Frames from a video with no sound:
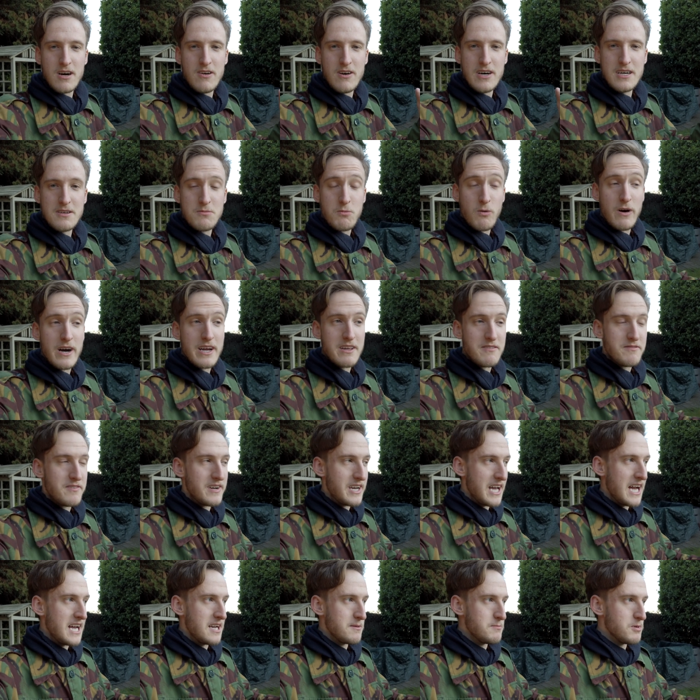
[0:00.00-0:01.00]
kind way
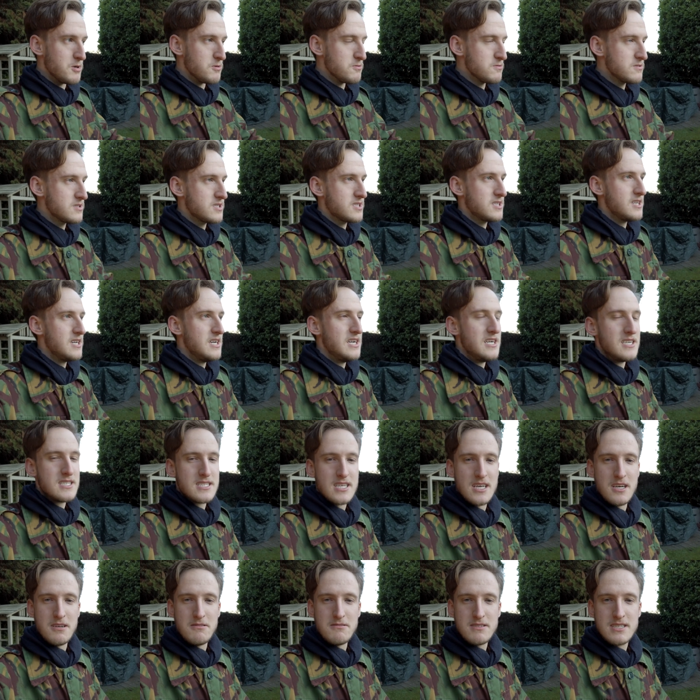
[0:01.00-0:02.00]
for the animals
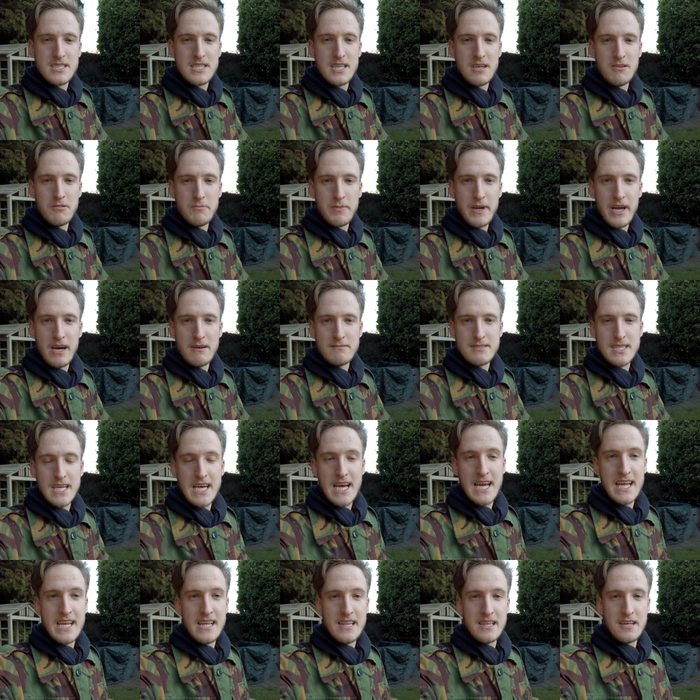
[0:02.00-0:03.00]
to still be able
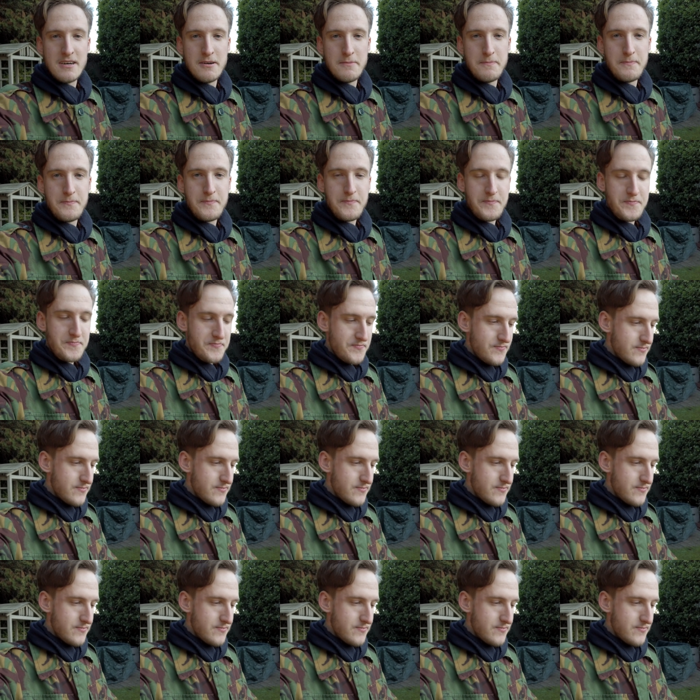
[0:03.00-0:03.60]
to eat them.